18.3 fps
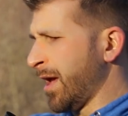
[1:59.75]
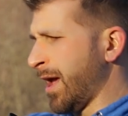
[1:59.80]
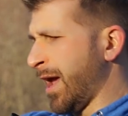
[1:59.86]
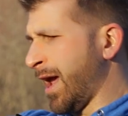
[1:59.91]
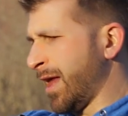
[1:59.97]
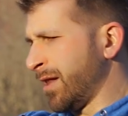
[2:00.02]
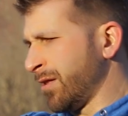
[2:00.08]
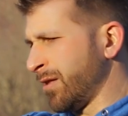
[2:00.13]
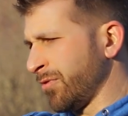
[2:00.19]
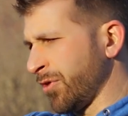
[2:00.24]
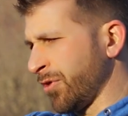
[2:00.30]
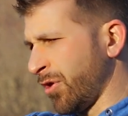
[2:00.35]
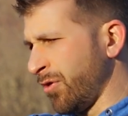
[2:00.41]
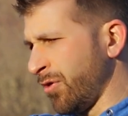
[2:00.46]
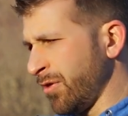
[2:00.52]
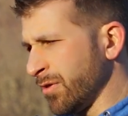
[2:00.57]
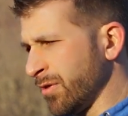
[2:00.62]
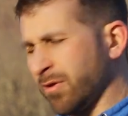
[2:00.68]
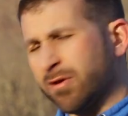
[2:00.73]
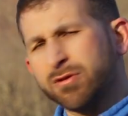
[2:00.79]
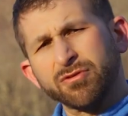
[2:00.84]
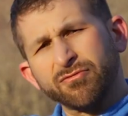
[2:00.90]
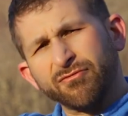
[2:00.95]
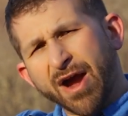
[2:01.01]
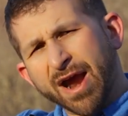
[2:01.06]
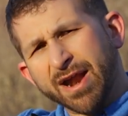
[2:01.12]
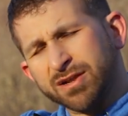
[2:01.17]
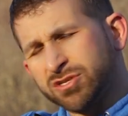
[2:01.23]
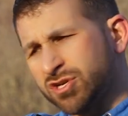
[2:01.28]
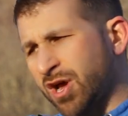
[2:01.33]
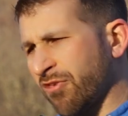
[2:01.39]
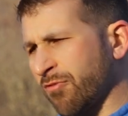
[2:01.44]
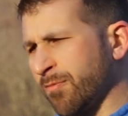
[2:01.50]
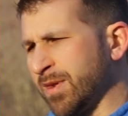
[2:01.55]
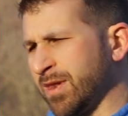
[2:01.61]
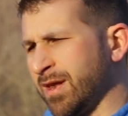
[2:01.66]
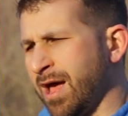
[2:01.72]
and the little fine
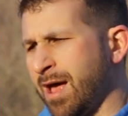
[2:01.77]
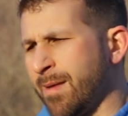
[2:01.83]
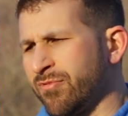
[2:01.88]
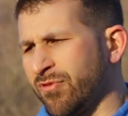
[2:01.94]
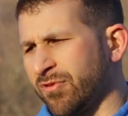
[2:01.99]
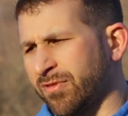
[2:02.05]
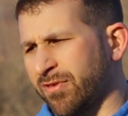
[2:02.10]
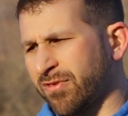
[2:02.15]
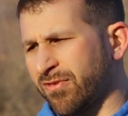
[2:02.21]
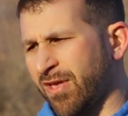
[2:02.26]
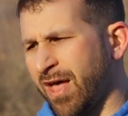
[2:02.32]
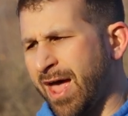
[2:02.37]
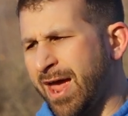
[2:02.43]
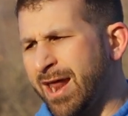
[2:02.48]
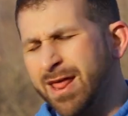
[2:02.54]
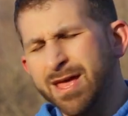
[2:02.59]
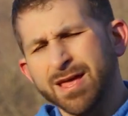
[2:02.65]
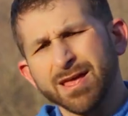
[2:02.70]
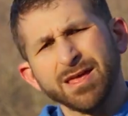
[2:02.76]
adjustment knobs on the side.